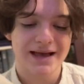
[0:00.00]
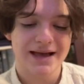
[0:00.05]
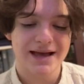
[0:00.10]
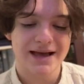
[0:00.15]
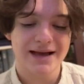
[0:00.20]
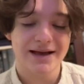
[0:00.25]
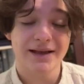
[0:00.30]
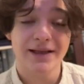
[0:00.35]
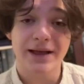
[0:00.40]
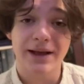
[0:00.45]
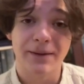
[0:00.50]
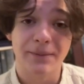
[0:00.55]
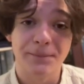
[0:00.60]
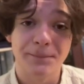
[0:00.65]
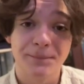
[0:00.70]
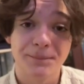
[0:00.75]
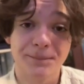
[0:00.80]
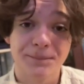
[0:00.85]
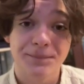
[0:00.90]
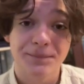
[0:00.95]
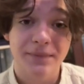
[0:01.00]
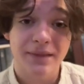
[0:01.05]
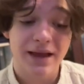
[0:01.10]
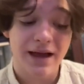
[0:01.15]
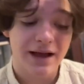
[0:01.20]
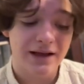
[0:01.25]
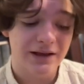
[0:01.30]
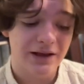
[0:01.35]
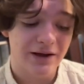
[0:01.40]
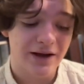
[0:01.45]
don't
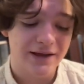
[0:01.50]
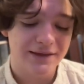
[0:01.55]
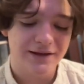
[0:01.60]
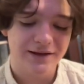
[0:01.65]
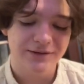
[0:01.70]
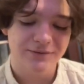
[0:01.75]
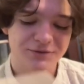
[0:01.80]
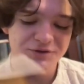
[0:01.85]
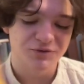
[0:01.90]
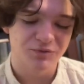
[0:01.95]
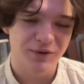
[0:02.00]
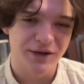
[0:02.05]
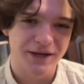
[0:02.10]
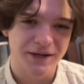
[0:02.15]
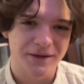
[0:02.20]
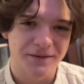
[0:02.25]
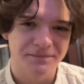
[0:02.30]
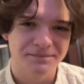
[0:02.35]
know. I thought it was weak.